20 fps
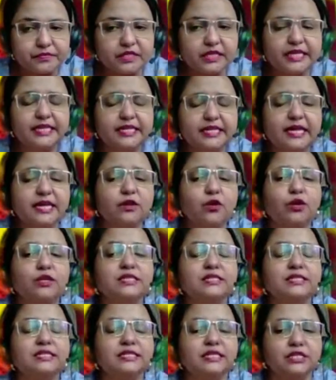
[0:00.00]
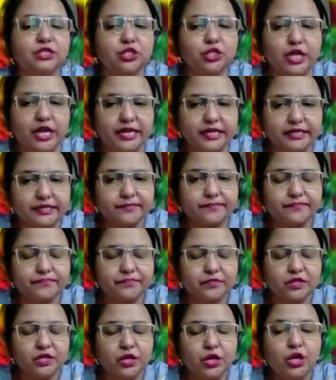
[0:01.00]
in an autistic child.
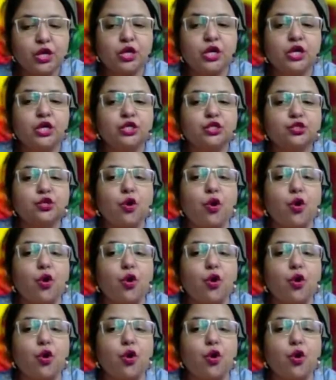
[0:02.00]
So,